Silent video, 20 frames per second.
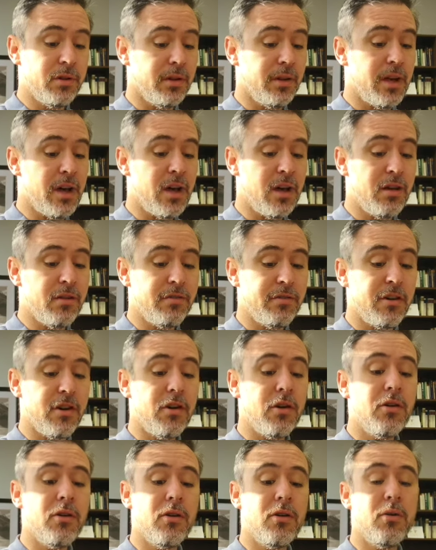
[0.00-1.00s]
love,
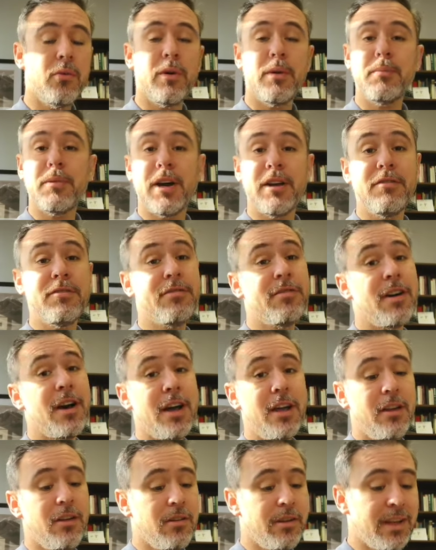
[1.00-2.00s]
oh, when my
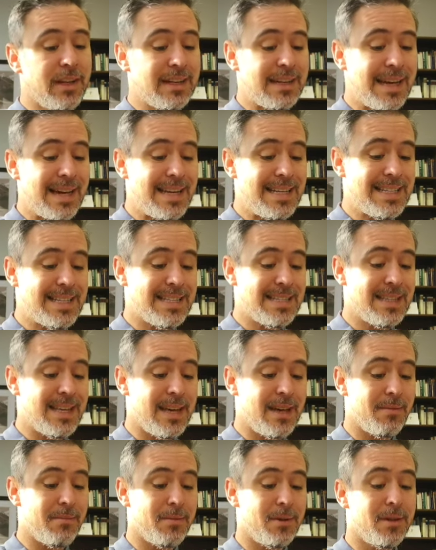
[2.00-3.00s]
fire ignites
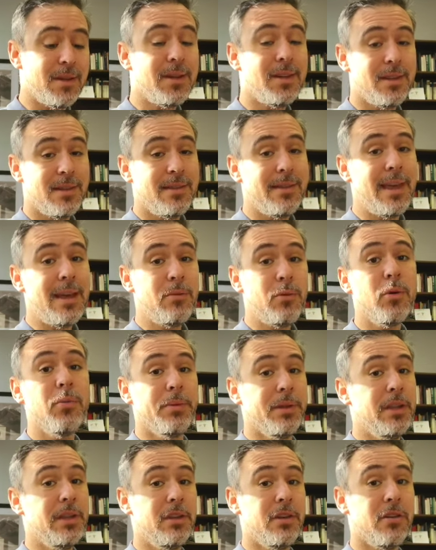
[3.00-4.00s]
them, they will
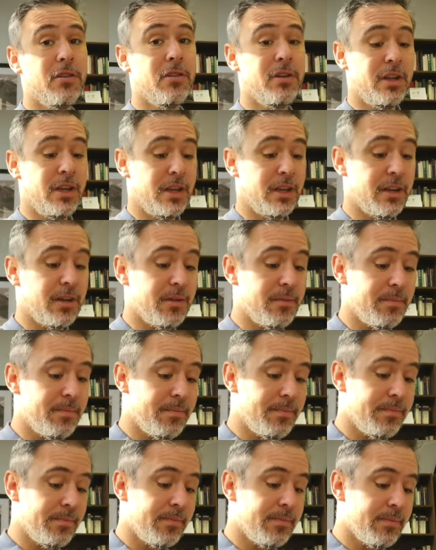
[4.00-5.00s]
be yearning.
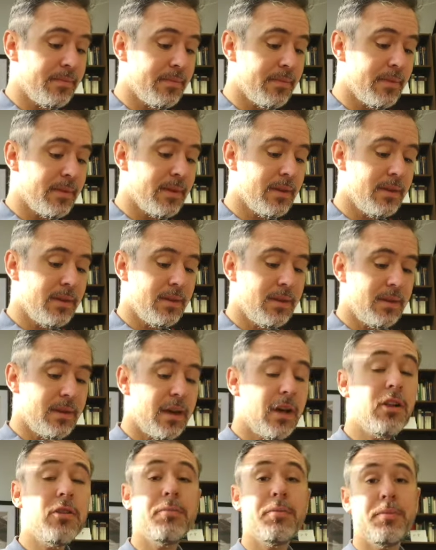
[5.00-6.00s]

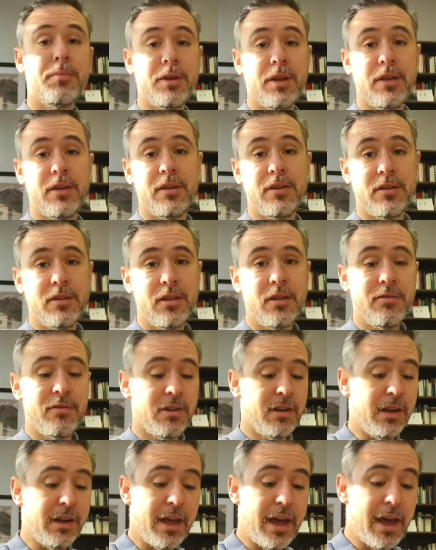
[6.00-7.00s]
Help me
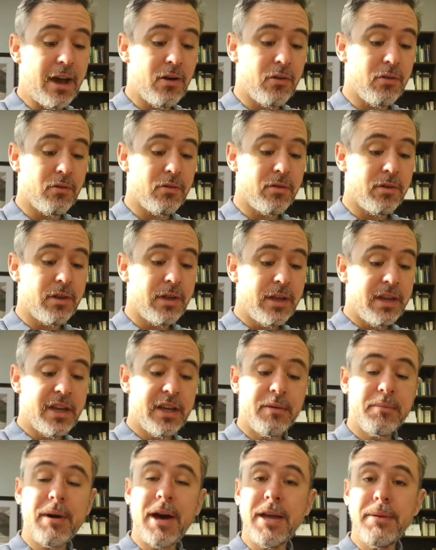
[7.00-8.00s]
even now.
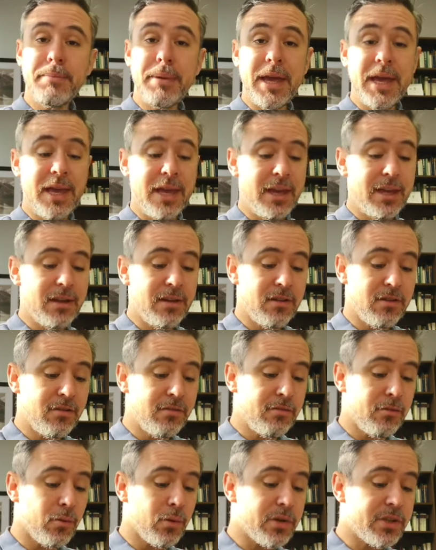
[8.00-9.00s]
In my pain,
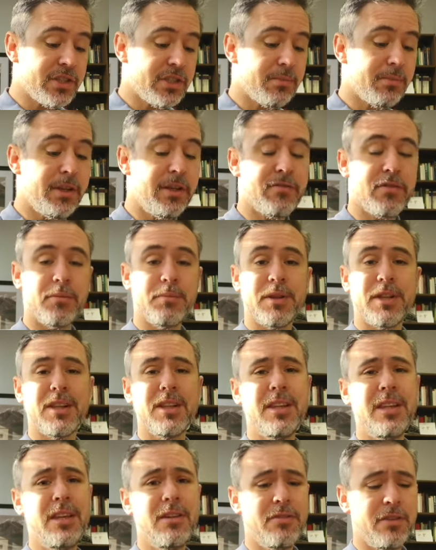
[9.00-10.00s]
divorce me from
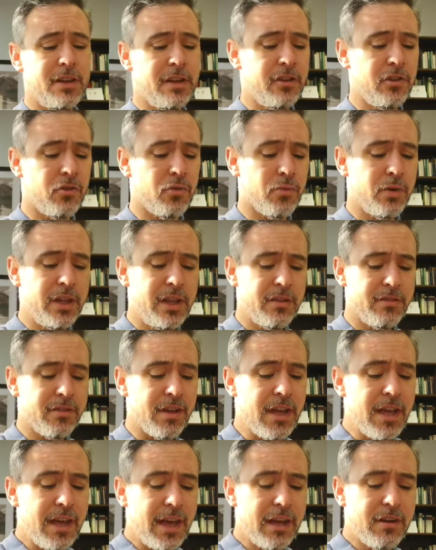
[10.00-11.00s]
cleaving grief
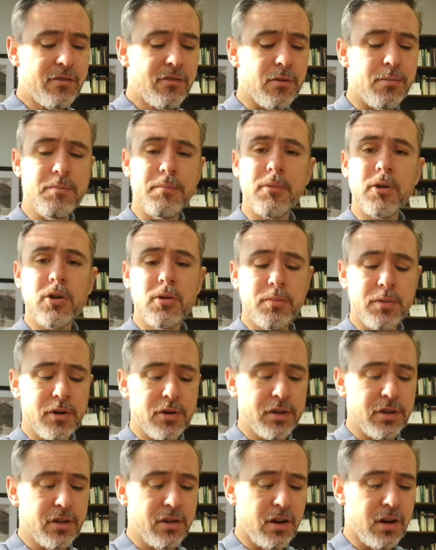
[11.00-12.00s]
and from
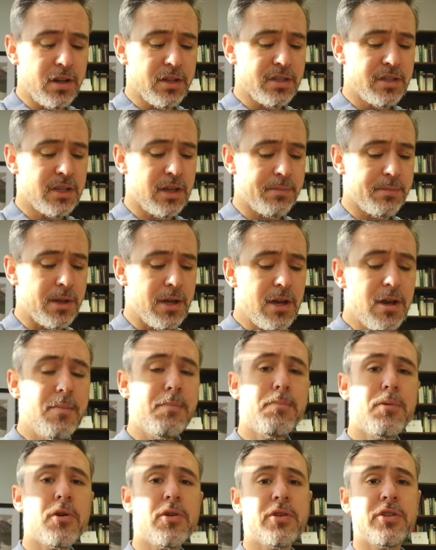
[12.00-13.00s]
murmured gossip.
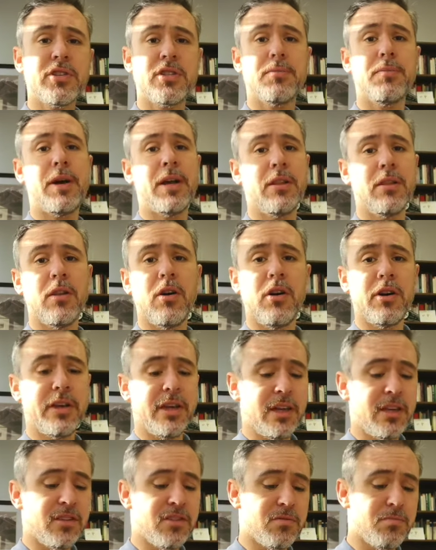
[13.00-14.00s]
Burst my
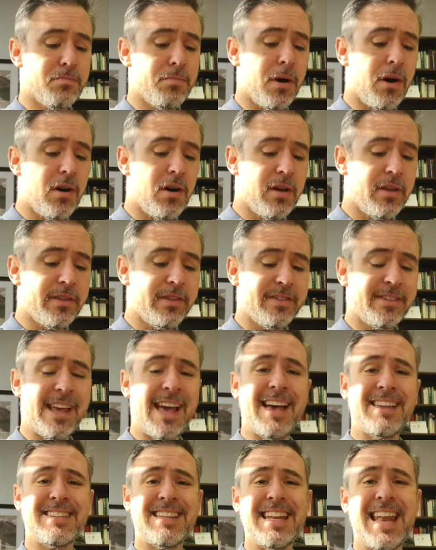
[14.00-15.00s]
longing's bonds
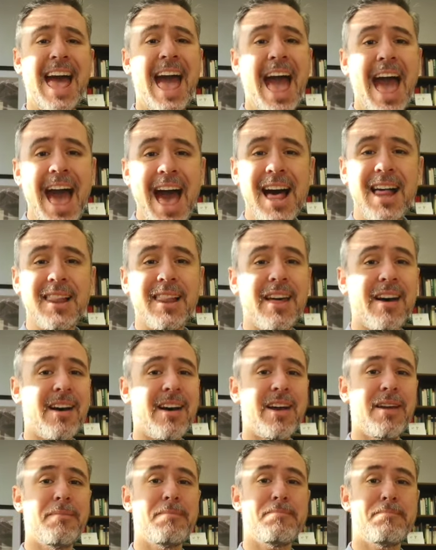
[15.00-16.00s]
as an
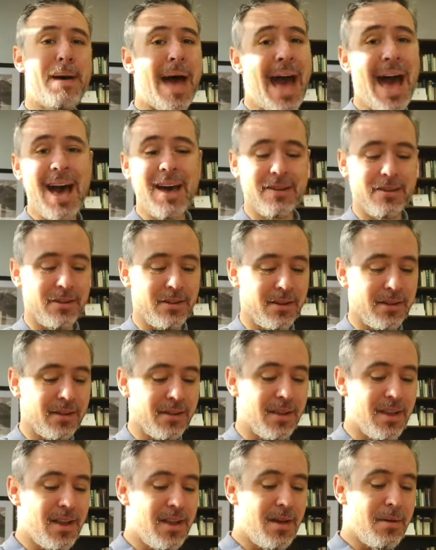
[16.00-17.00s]
ally
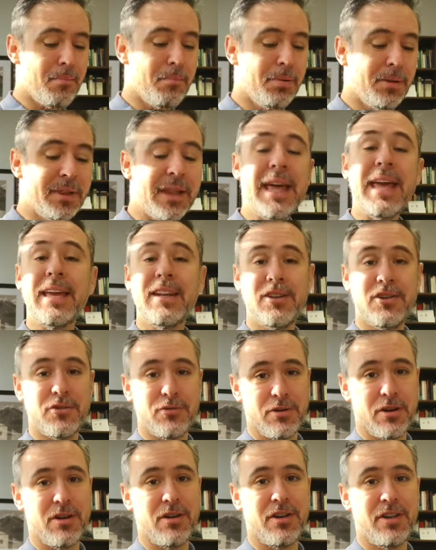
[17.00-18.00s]
battle, blade
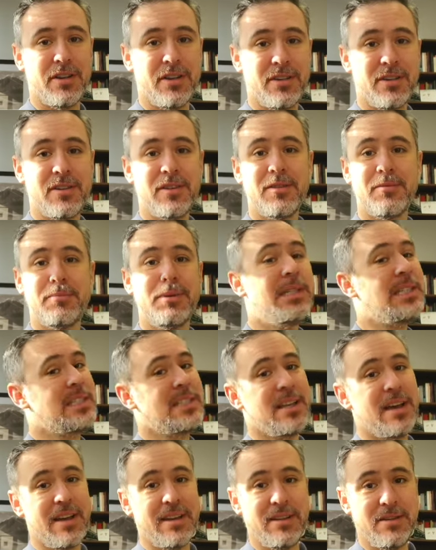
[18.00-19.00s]
drawn
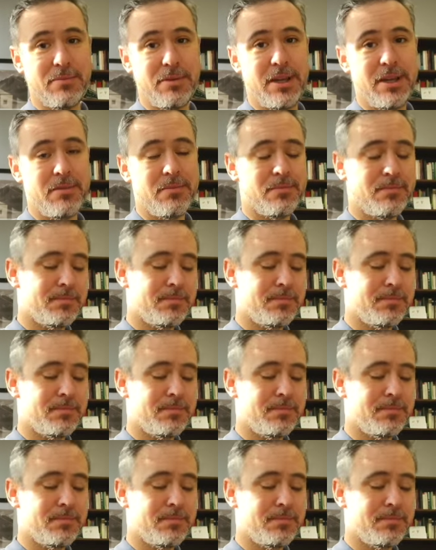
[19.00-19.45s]
beside me.